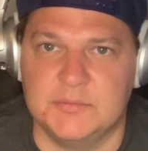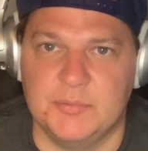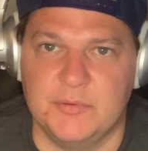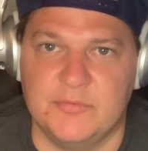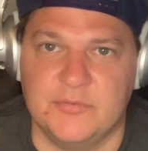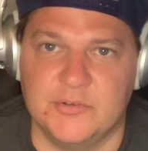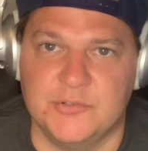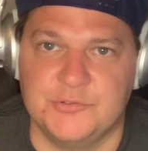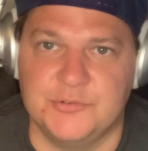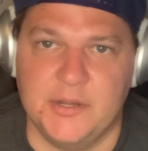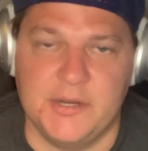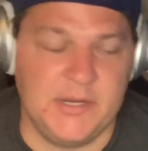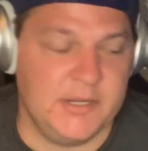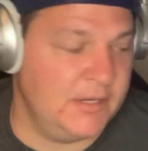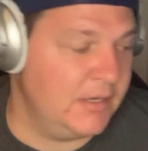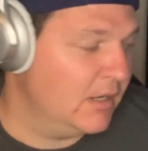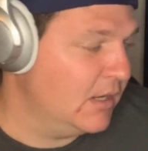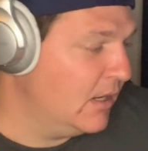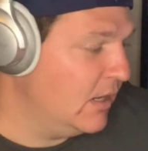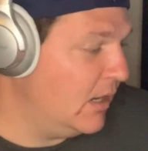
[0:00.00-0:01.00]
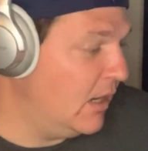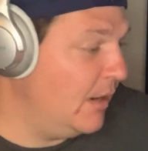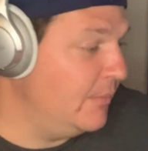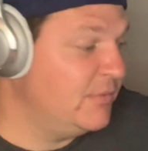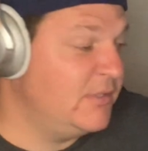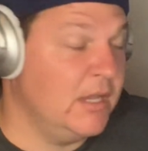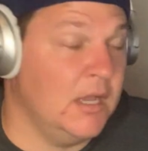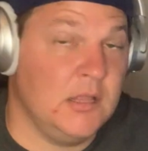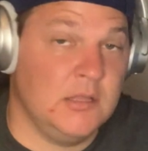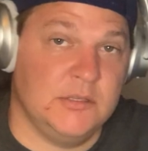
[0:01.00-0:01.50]
But for trading, I'm
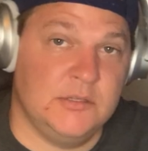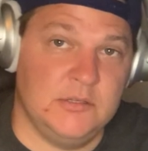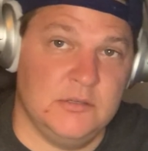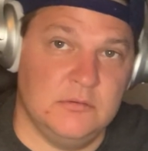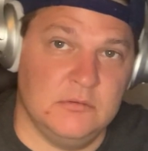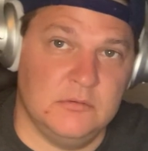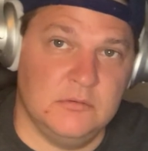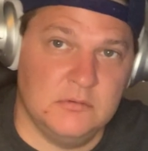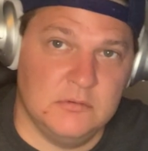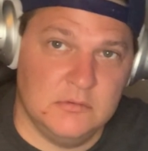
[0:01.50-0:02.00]
telling you,